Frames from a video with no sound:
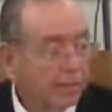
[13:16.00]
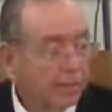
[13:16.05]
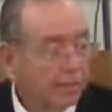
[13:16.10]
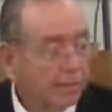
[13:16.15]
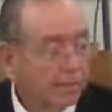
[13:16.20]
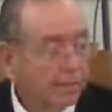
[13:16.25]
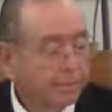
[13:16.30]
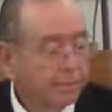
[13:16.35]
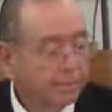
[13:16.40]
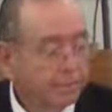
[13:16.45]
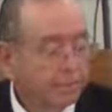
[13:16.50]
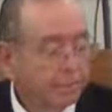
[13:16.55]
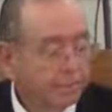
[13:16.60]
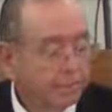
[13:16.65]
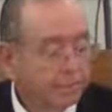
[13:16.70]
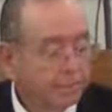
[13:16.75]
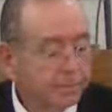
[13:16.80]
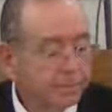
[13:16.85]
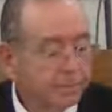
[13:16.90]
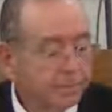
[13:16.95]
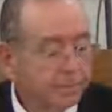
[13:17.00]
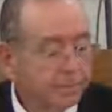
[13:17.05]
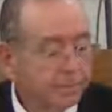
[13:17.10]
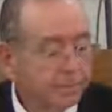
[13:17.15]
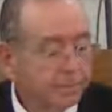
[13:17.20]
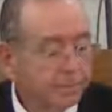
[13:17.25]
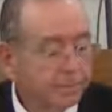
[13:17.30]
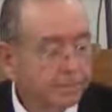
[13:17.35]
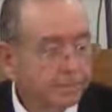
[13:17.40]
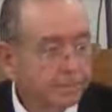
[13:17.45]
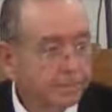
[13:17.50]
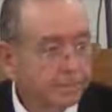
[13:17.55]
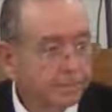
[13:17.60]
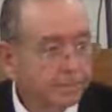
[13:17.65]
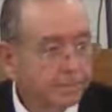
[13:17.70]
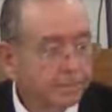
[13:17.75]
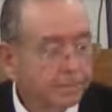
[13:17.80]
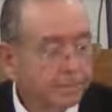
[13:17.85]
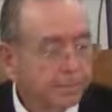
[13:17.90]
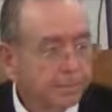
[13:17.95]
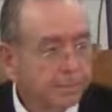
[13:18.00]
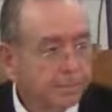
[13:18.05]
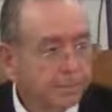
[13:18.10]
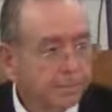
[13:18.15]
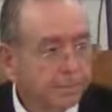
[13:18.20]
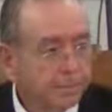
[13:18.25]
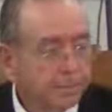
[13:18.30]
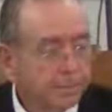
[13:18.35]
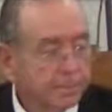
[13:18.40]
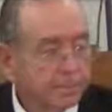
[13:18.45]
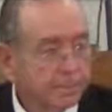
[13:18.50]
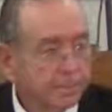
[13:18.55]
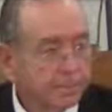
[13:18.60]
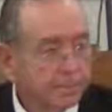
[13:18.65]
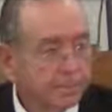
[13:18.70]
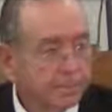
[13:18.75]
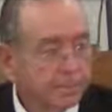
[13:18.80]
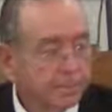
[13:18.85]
No one is speaking in this clip.